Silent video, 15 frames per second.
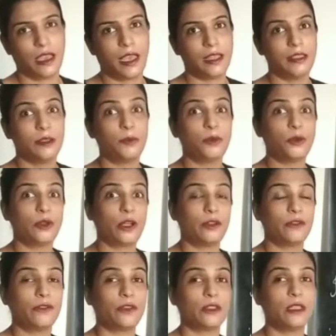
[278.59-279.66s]
And the
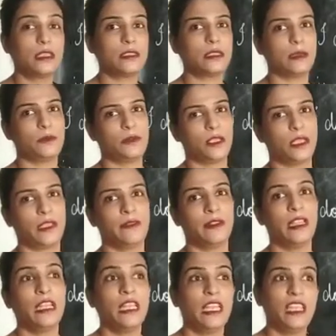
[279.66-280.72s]
pronoun for the subject given.